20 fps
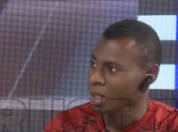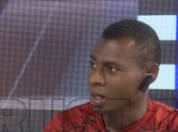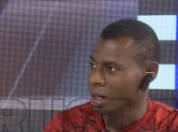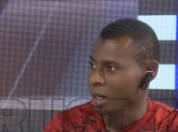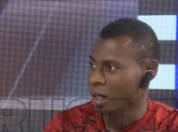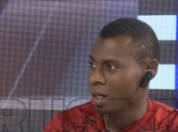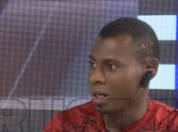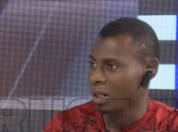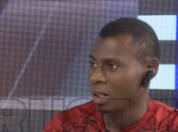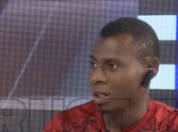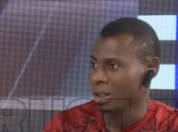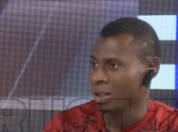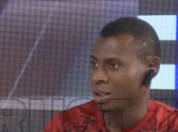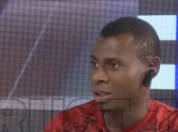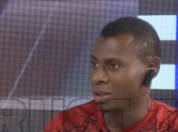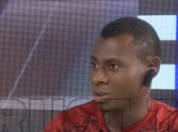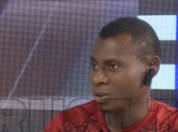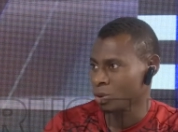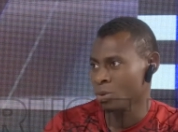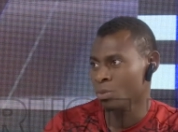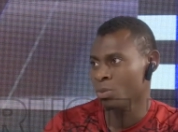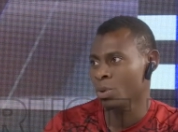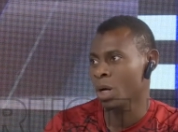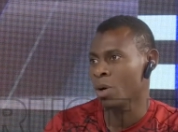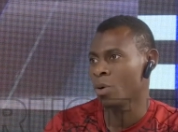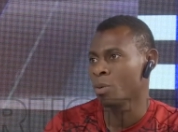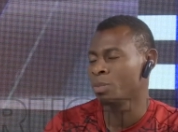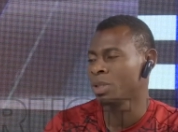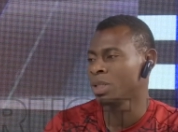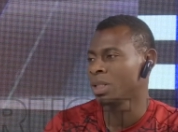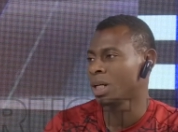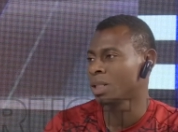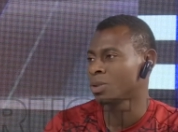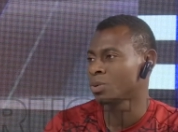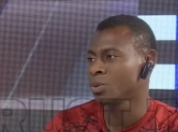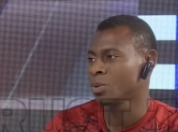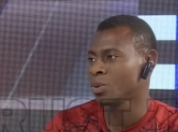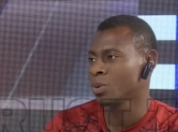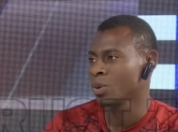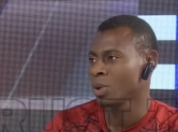uh, so we are hoping that
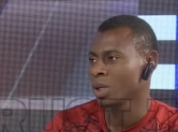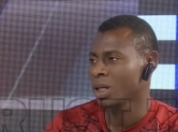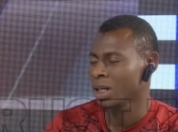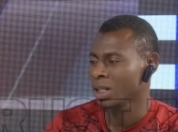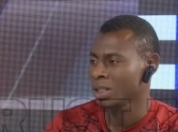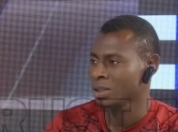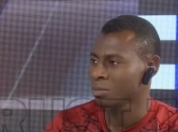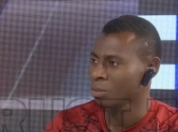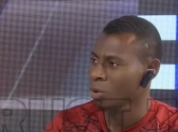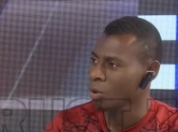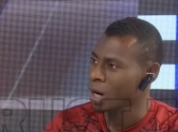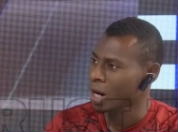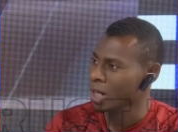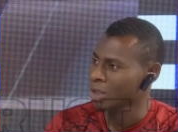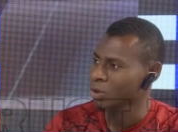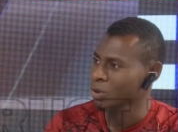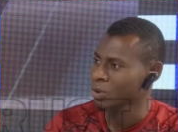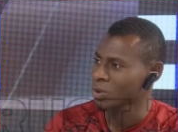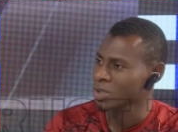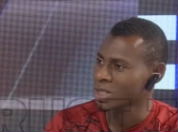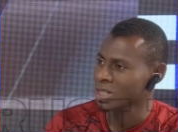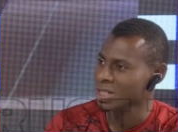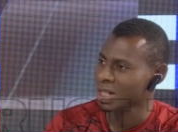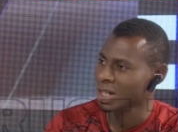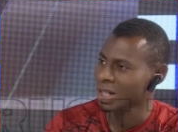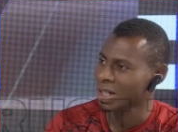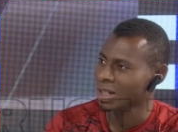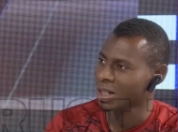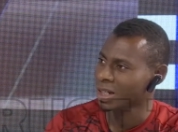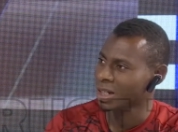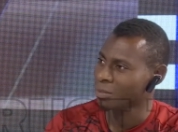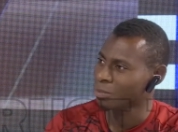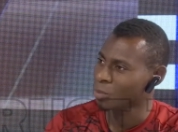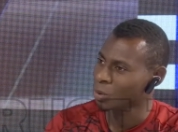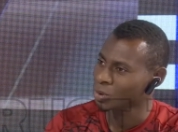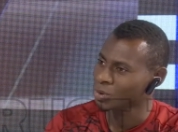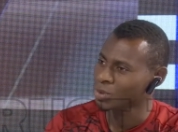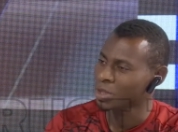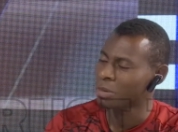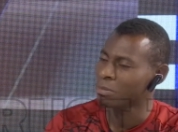we'll get more actions uh, and
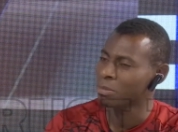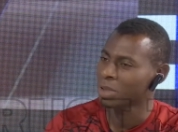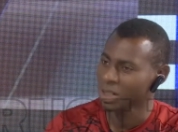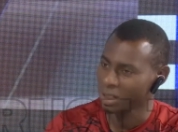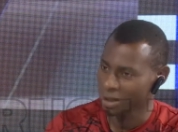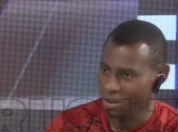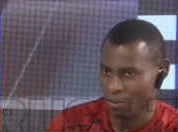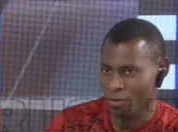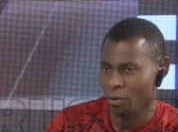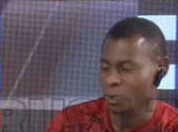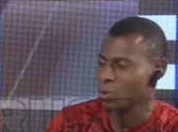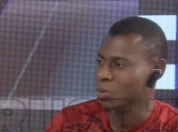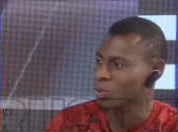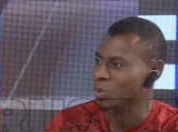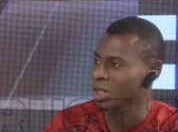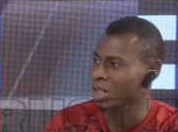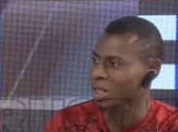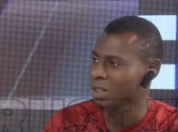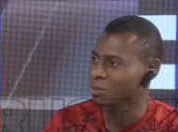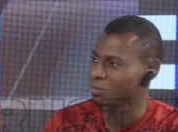more drama in the fourth week.